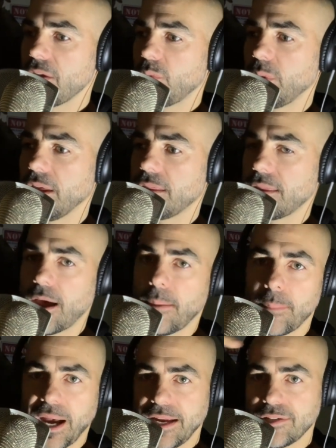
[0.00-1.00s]
with
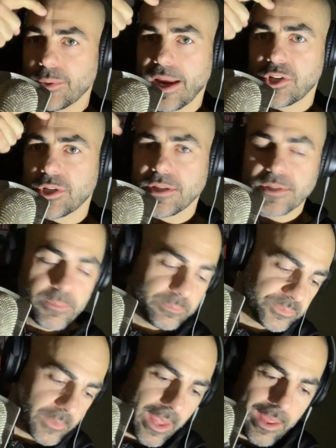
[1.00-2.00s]
my directions
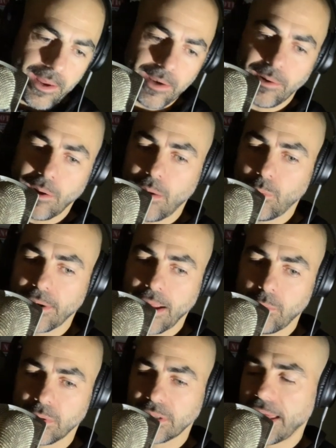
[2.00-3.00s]
and what I
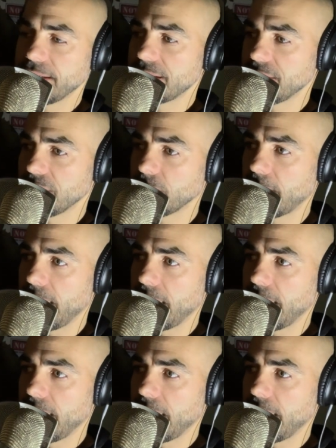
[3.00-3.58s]
would like to do.